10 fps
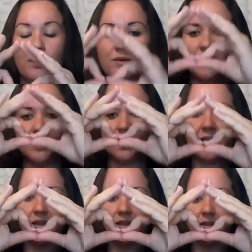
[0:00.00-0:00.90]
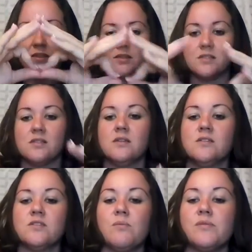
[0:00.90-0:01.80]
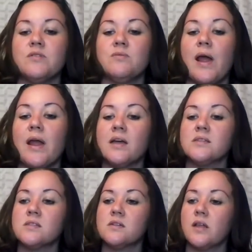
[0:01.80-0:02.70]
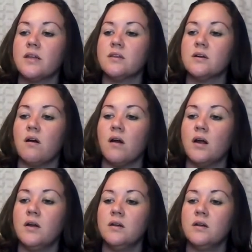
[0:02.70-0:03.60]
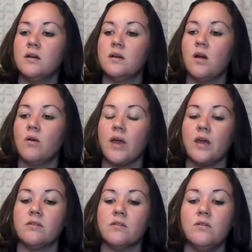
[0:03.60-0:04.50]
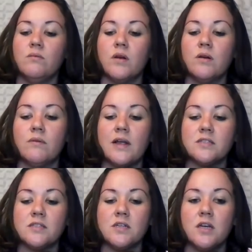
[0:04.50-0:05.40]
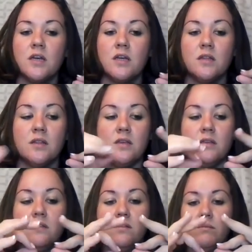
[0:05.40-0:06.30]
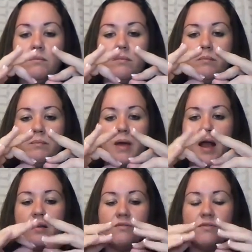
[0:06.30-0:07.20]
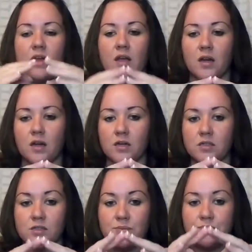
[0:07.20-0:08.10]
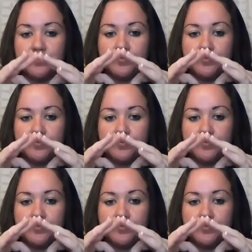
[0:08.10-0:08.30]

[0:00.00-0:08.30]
I really like this. So do my hands look like the card? Okay, so you want to rest these back fingers.